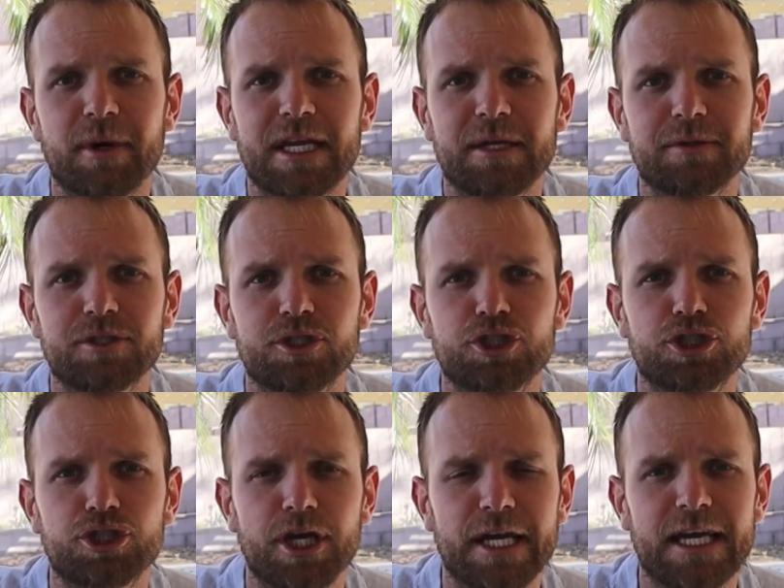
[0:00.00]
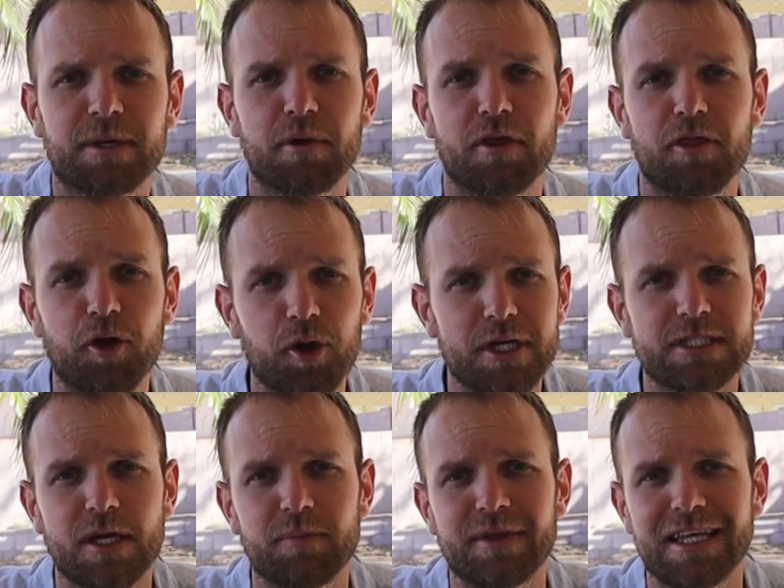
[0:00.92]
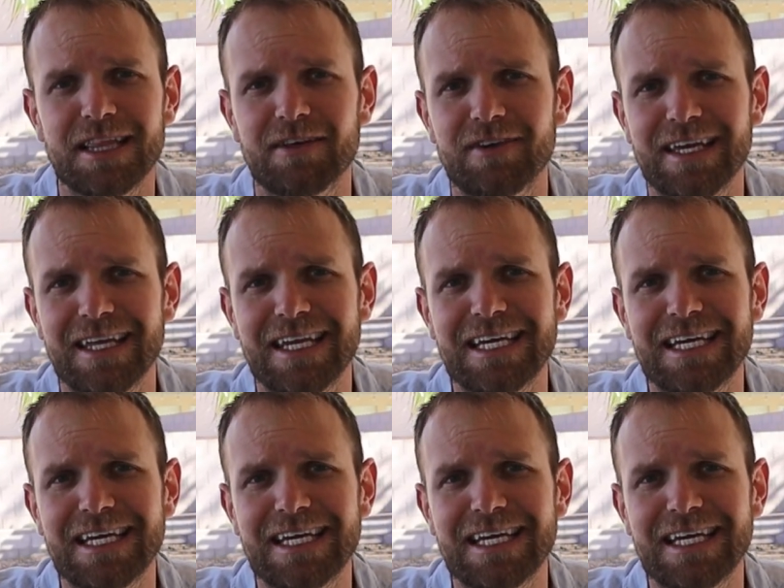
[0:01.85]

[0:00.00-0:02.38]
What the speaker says: my name is Jake. I'm a 30-something living in